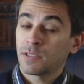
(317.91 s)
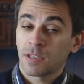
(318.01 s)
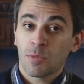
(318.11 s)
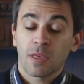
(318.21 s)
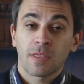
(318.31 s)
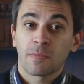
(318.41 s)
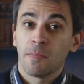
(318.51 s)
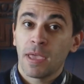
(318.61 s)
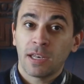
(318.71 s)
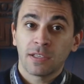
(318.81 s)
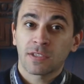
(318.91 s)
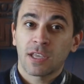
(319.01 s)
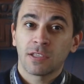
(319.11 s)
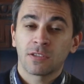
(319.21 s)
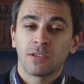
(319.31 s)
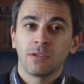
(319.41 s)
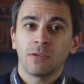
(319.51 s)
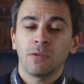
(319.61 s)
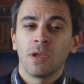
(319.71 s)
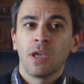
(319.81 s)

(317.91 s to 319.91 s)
something that many states do.